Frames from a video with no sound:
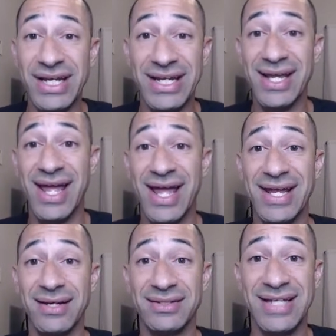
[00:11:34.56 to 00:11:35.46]
get
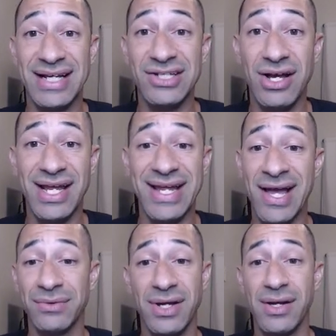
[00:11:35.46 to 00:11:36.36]
a TikTok
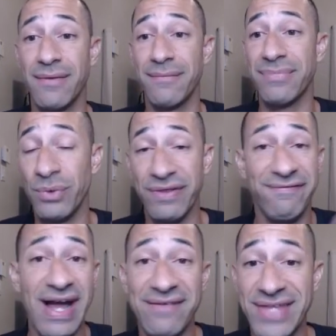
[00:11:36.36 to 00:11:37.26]
account with
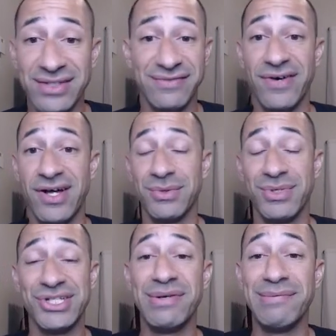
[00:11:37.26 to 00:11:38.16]
5,000
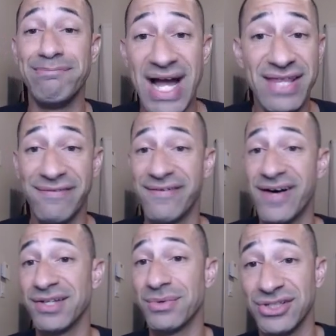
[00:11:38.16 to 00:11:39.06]
followers. You can buy the
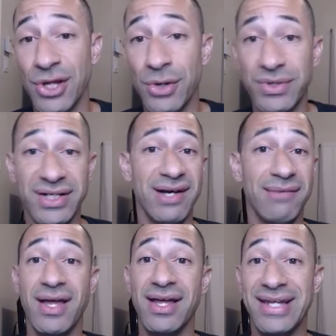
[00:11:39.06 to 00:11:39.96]
followers, load it
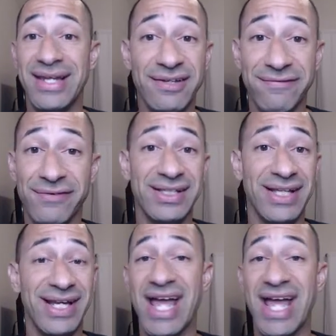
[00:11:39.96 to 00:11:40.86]
up, get the free
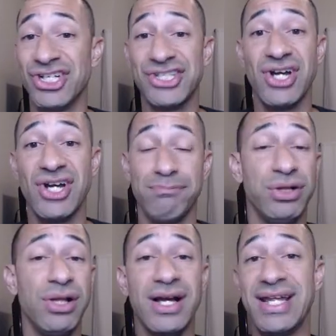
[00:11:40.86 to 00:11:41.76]
link, and just start
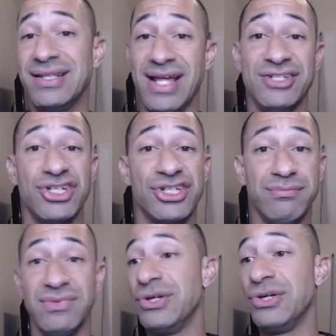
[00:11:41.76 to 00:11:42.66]
plucking and just
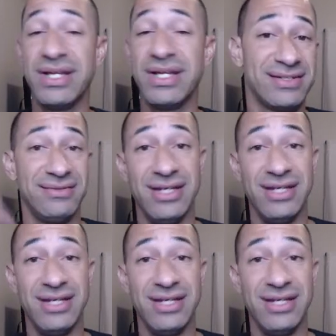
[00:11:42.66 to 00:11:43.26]
doing this,